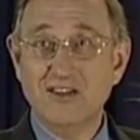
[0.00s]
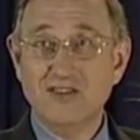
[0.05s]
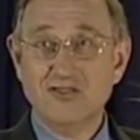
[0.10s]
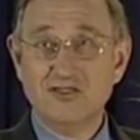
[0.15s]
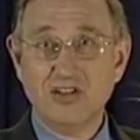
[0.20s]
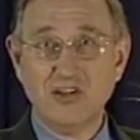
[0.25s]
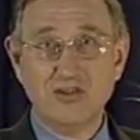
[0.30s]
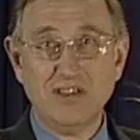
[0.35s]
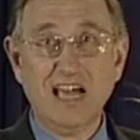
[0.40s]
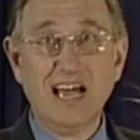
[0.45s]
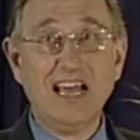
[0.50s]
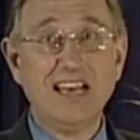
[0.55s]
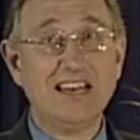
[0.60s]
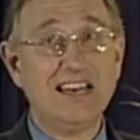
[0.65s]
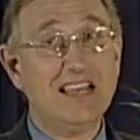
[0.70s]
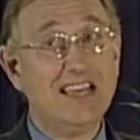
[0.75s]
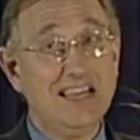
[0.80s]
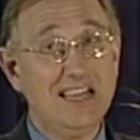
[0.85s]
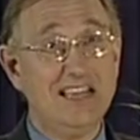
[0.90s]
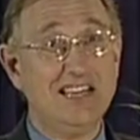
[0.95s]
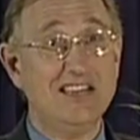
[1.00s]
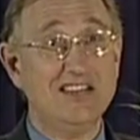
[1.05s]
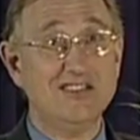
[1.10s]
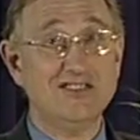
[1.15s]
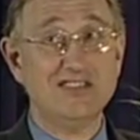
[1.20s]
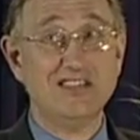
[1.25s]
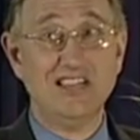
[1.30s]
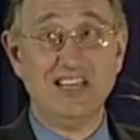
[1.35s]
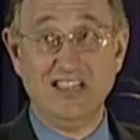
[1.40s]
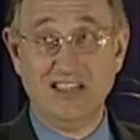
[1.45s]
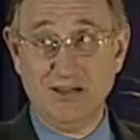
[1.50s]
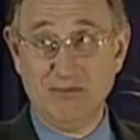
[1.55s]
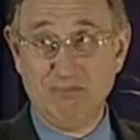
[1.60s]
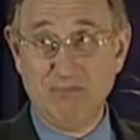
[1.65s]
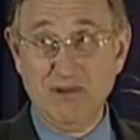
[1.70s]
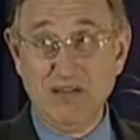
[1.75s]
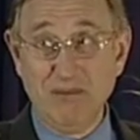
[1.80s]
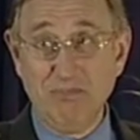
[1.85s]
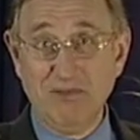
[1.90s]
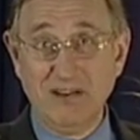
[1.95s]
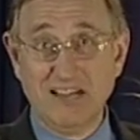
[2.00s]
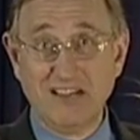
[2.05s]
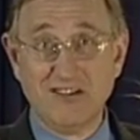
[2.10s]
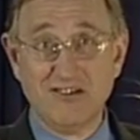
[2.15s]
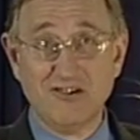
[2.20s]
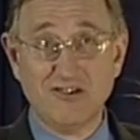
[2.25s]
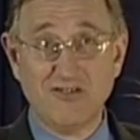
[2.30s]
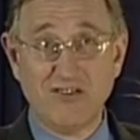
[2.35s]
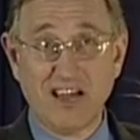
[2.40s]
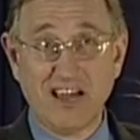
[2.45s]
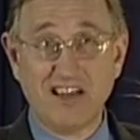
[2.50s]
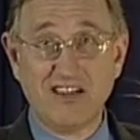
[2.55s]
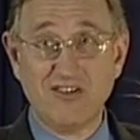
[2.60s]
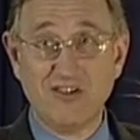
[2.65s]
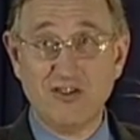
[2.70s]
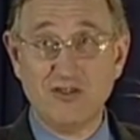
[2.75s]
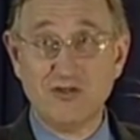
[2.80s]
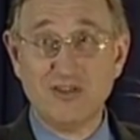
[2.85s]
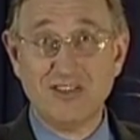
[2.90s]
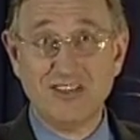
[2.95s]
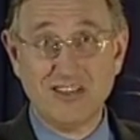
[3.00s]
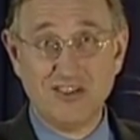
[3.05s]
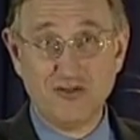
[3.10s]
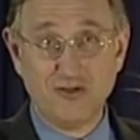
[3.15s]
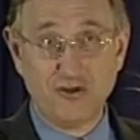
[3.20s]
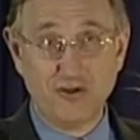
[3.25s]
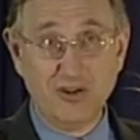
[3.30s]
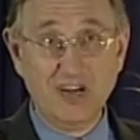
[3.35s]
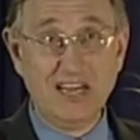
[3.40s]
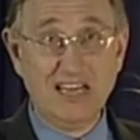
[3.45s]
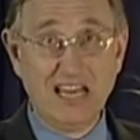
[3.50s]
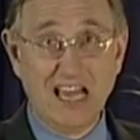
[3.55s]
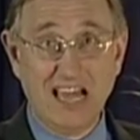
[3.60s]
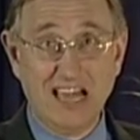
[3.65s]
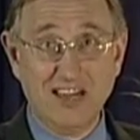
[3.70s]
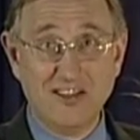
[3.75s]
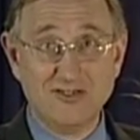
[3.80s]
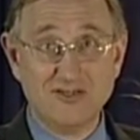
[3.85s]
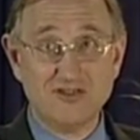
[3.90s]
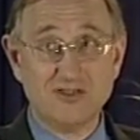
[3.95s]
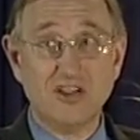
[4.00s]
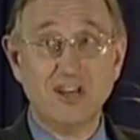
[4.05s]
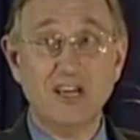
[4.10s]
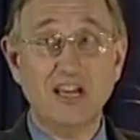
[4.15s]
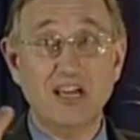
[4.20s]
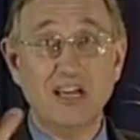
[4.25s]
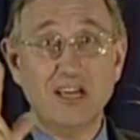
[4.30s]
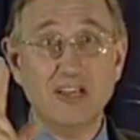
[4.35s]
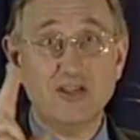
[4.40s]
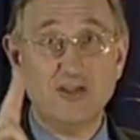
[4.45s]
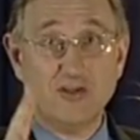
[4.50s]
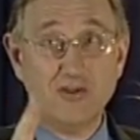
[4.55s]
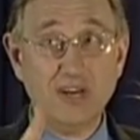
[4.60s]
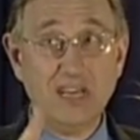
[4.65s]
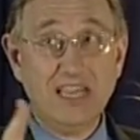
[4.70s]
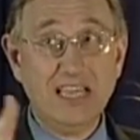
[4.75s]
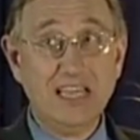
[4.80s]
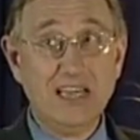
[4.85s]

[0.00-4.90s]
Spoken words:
So that is, in the biblical record, 3 days, three